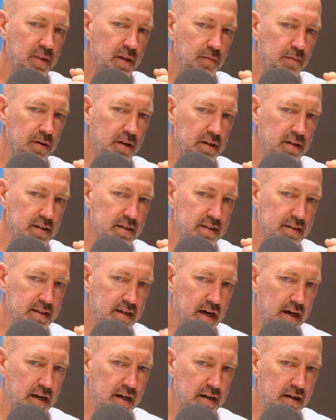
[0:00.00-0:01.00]
we
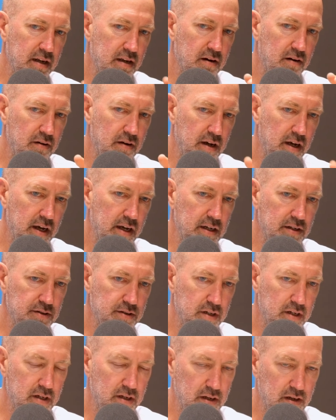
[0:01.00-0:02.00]
decided to go to
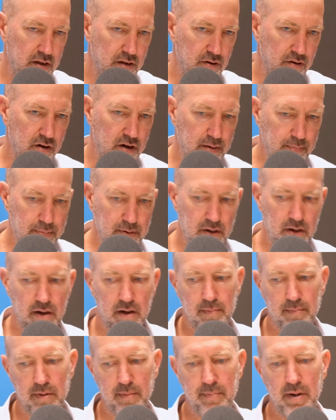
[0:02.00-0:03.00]
Asia and Europe
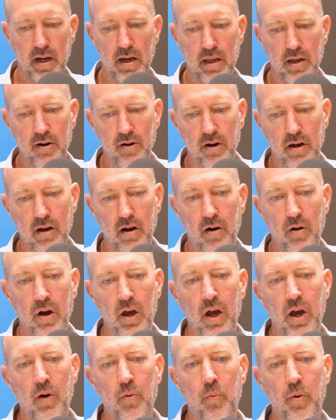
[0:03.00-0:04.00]
about a year ago.
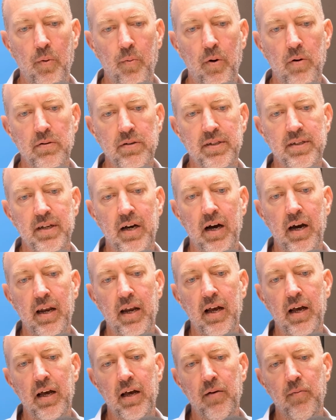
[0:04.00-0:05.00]
We won't
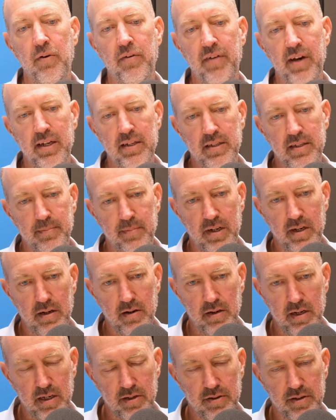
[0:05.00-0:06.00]
sign. We've had some
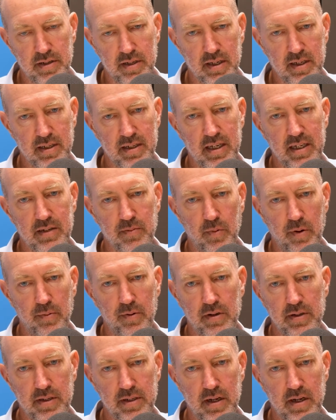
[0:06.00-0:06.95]
initial success. We won't